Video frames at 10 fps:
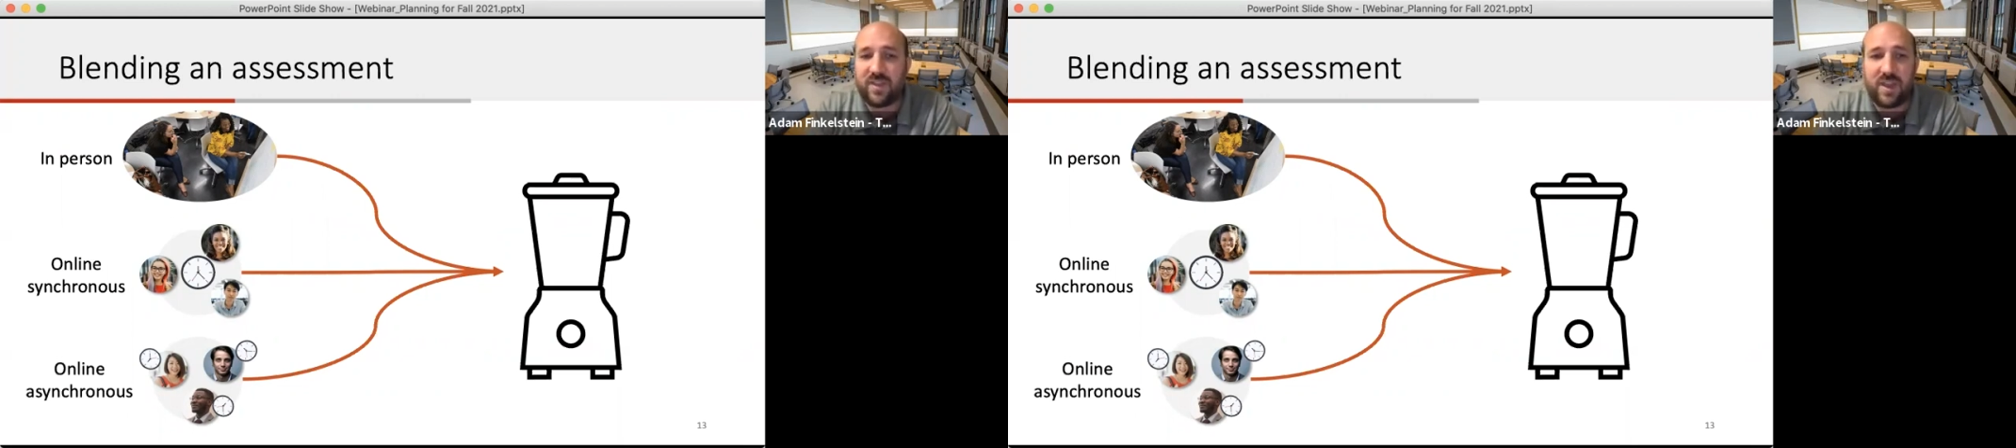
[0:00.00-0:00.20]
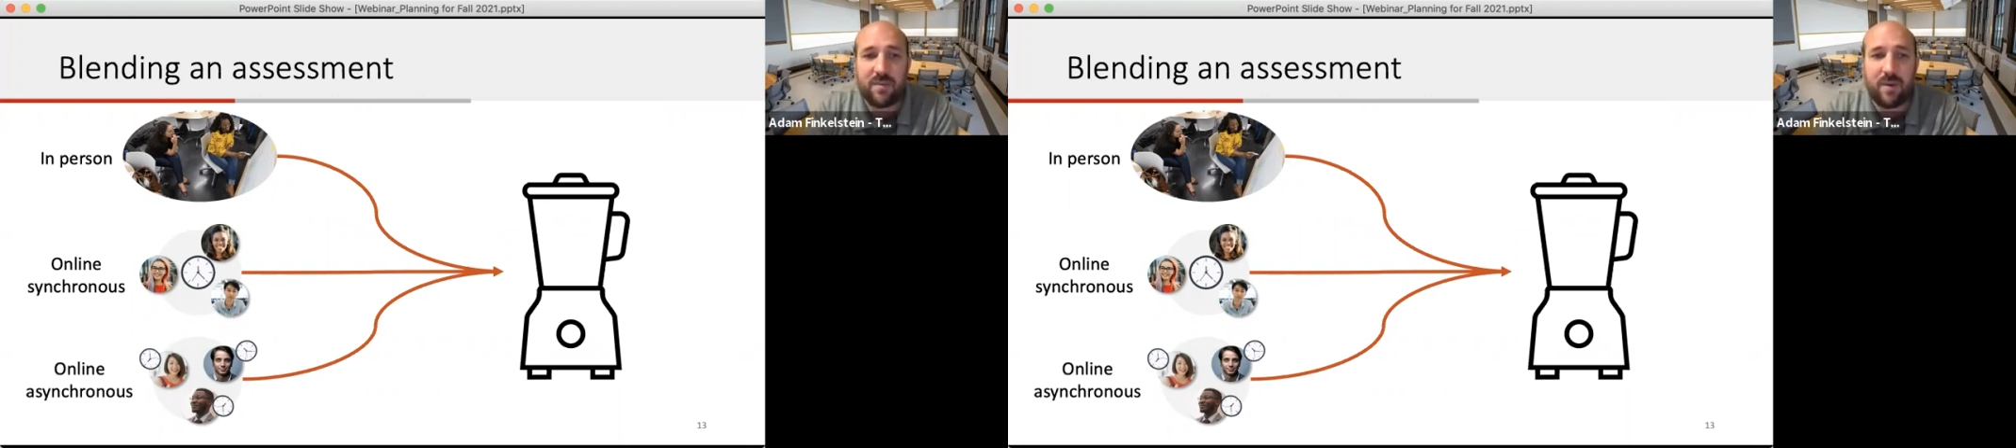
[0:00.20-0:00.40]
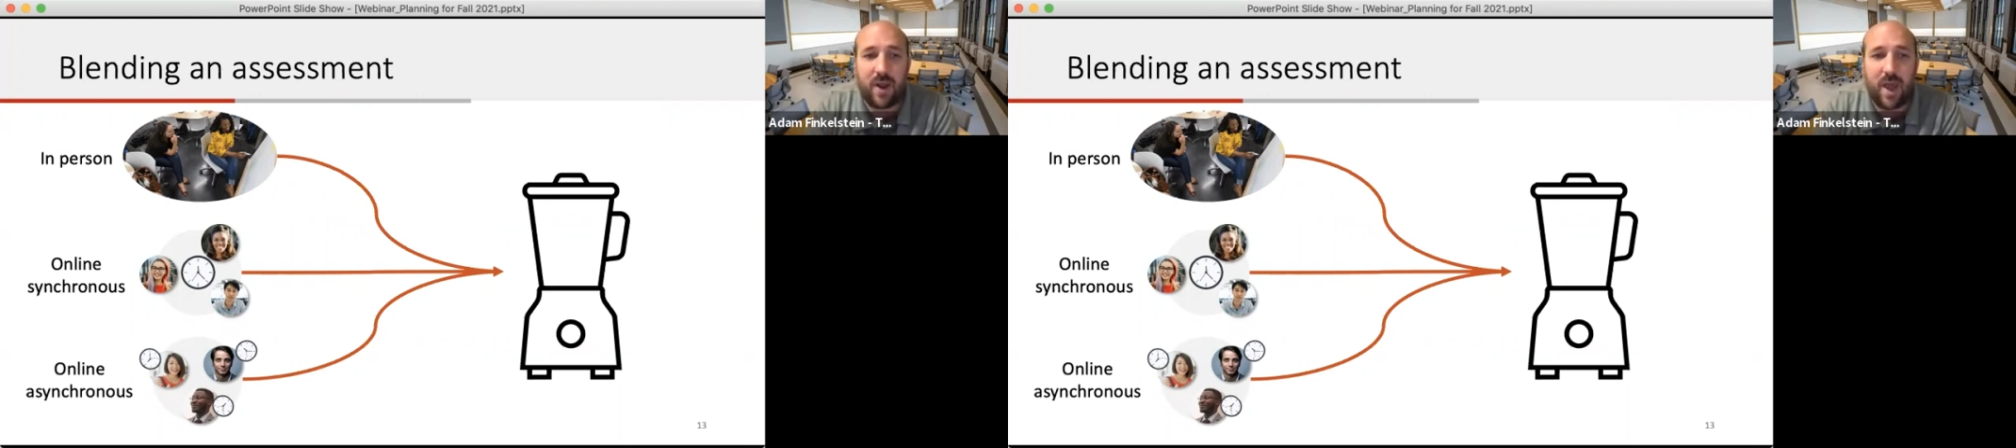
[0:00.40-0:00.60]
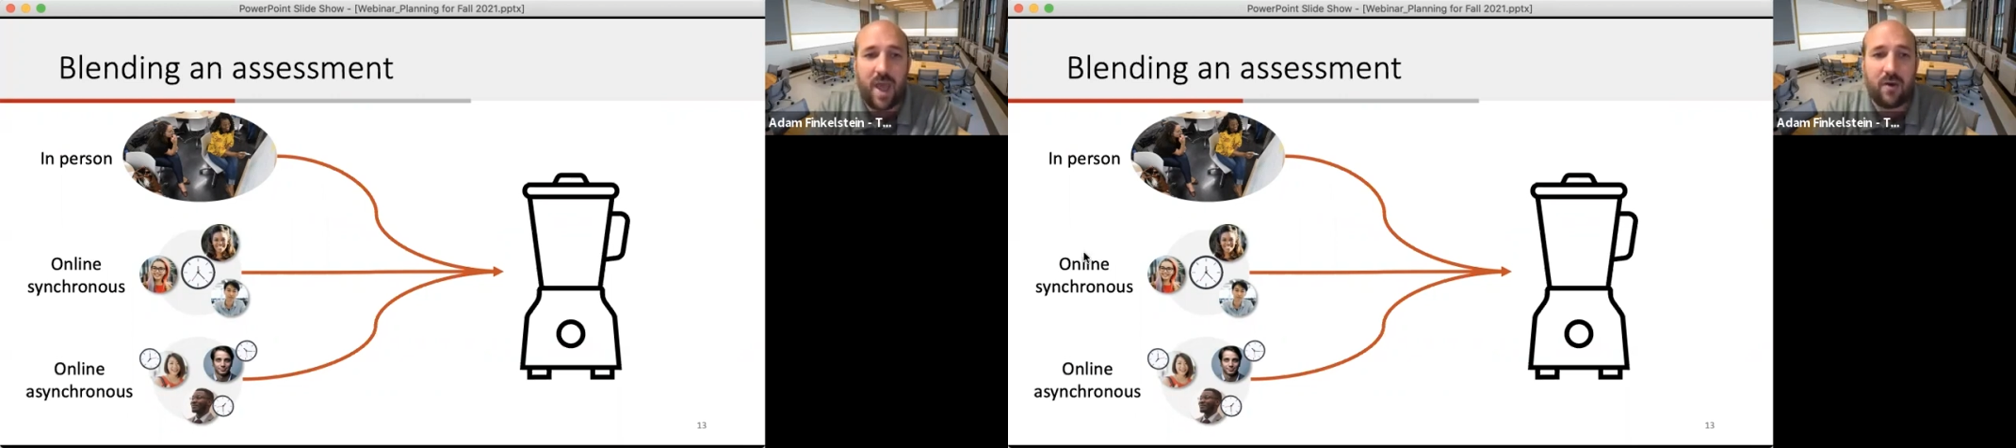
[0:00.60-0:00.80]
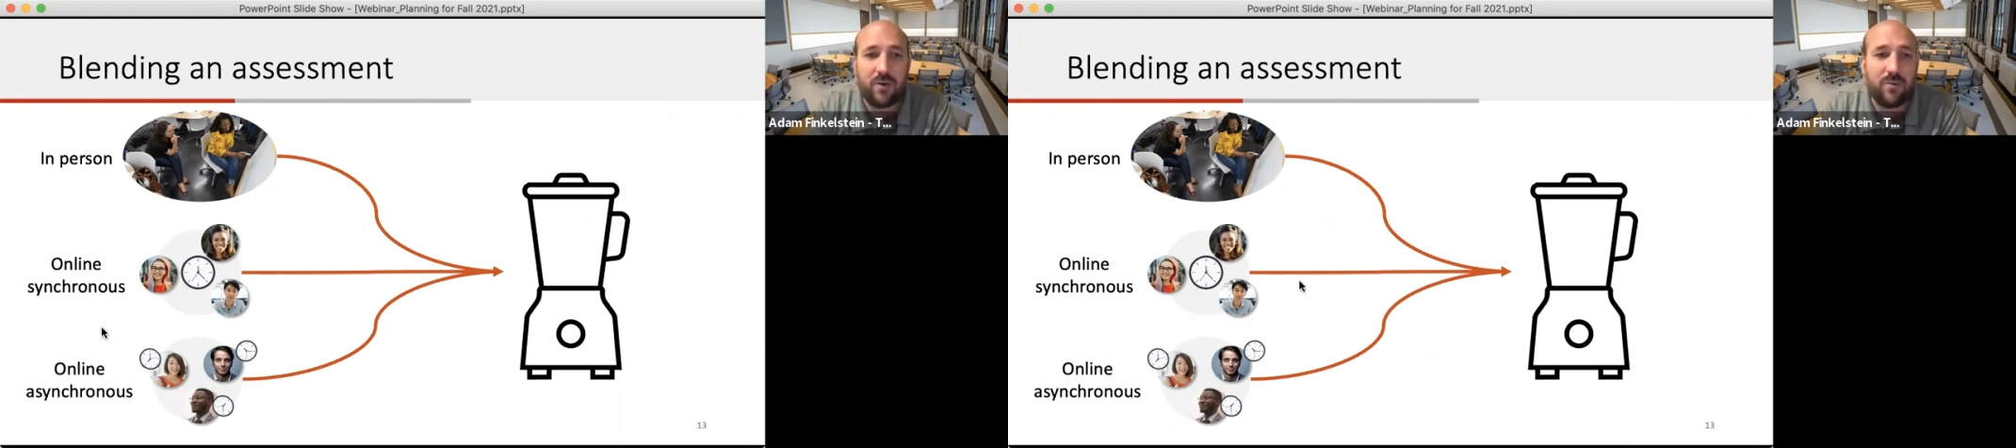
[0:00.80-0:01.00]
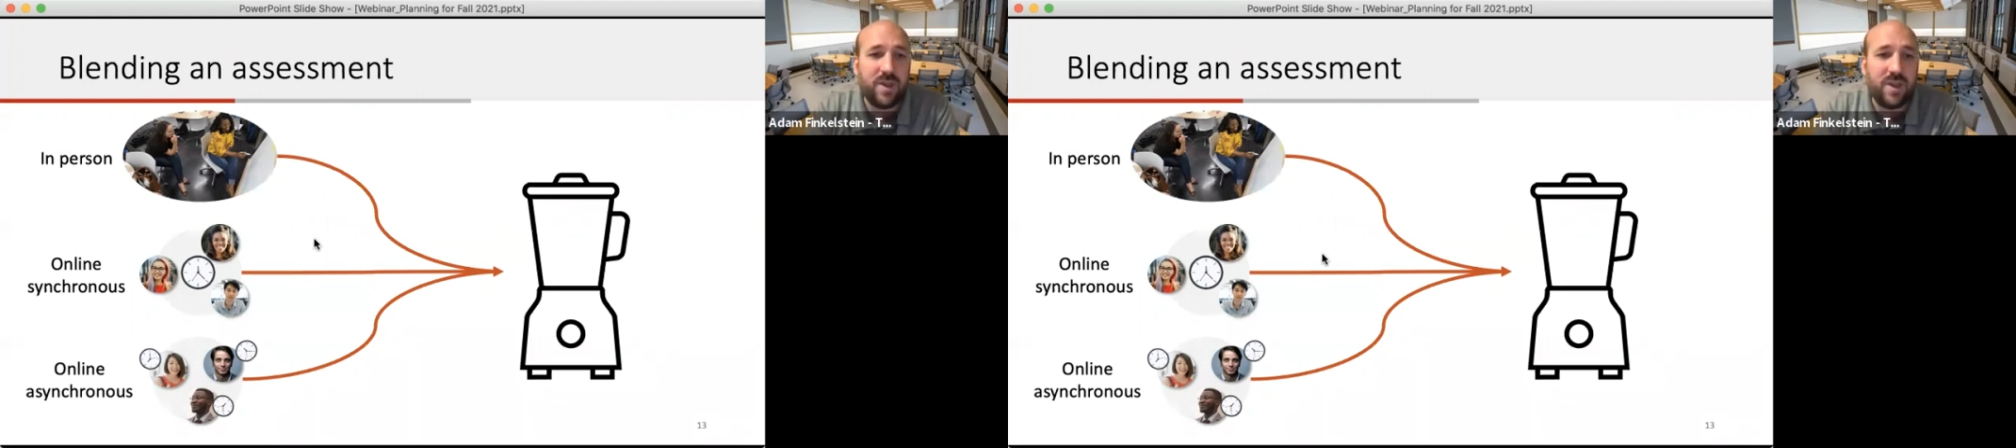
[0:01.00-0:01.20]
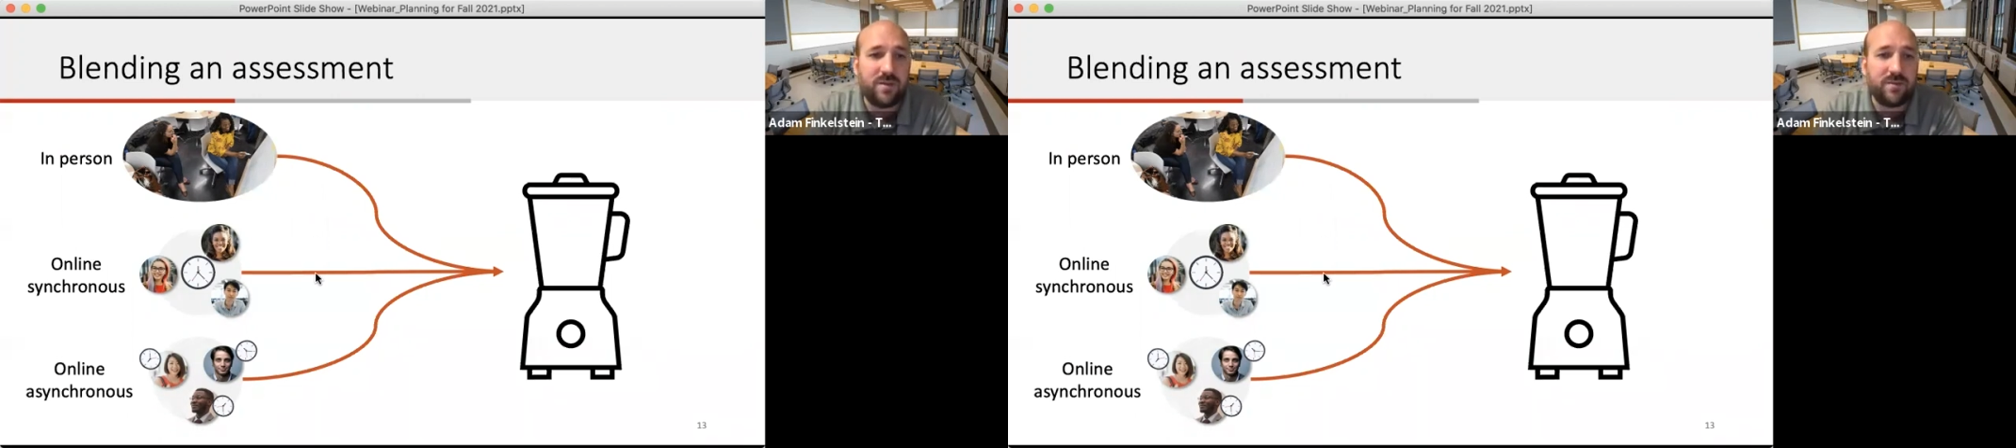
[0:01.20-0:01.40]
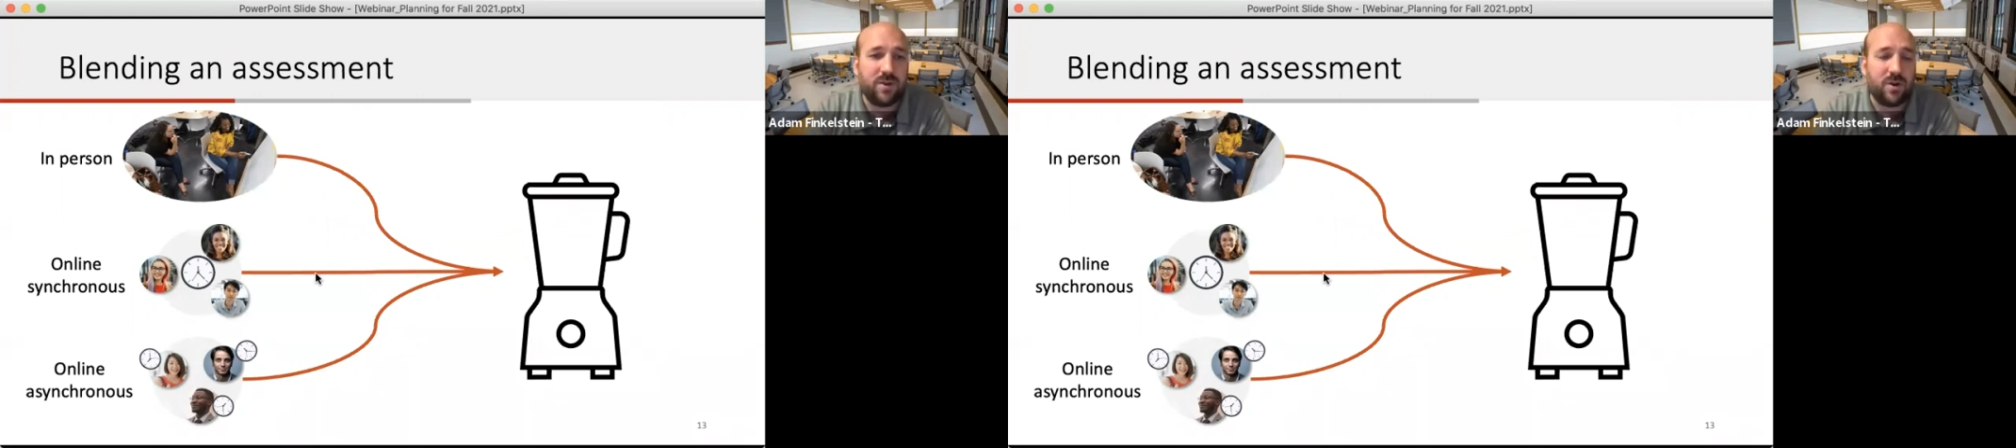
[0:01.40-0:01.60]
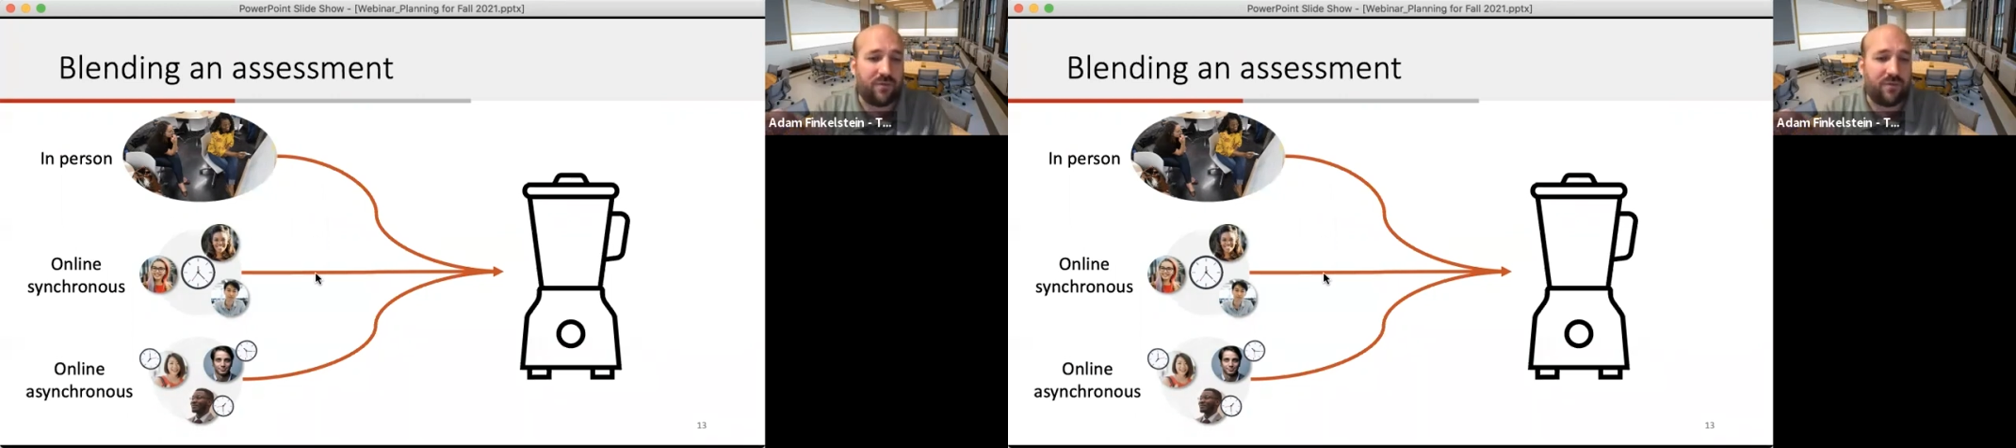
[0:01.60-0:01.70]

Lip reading: thinking about how do we